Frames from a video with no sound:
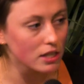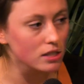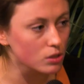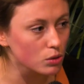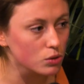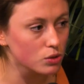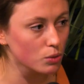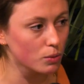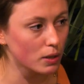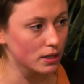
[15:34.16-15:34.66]
it's
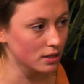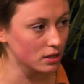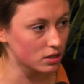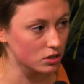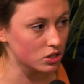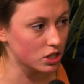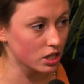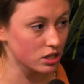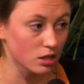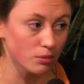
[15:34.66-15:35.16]
also what needs
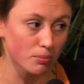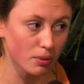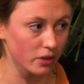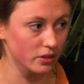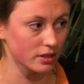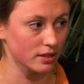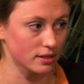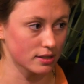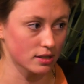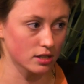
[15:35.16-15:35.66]
to change in
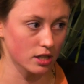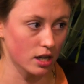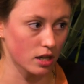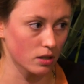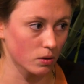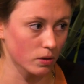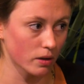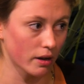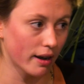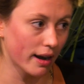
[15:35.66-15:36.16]
politics in
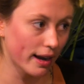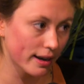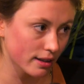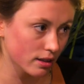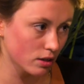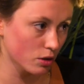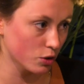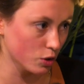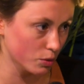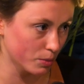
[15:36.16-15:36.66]
general and
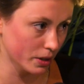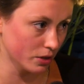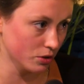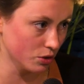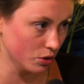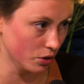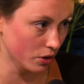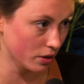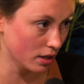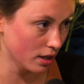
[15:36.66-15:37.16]
in the European
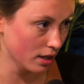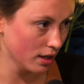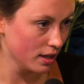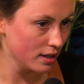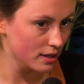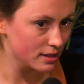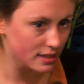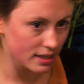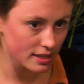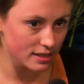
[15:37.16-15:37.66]
Union.
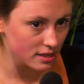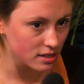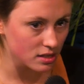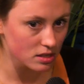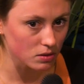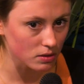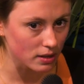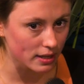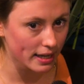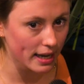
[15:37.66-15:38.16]
Citizens
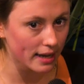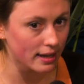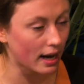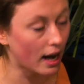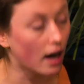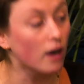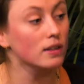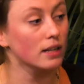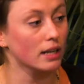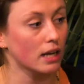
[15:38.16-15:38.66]
don't get
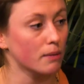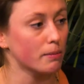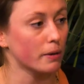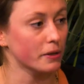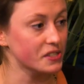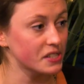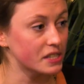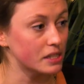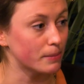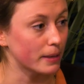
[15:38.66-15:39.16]
how they can
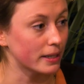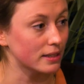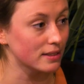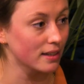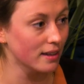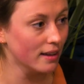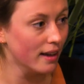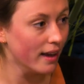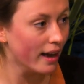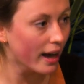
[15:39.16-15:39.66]
participate.
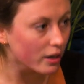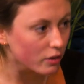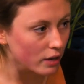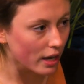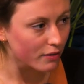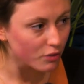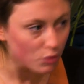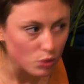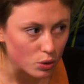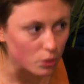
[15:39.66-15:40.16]
And you
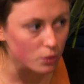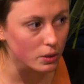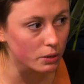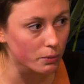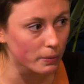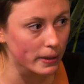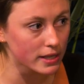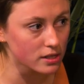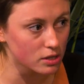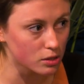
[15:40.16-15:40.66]
have concrete
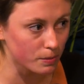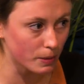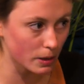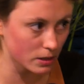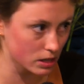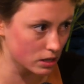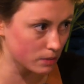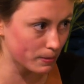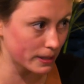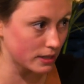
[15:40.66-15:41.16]
ways to
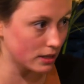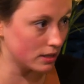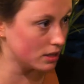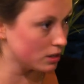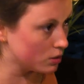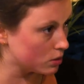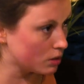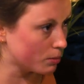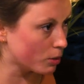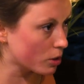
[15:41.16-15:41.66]
participate in
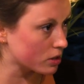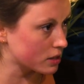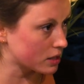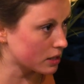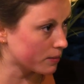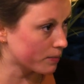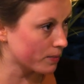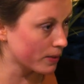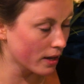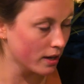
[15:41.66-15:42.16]
EU
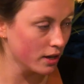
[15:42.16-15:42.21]
democracy.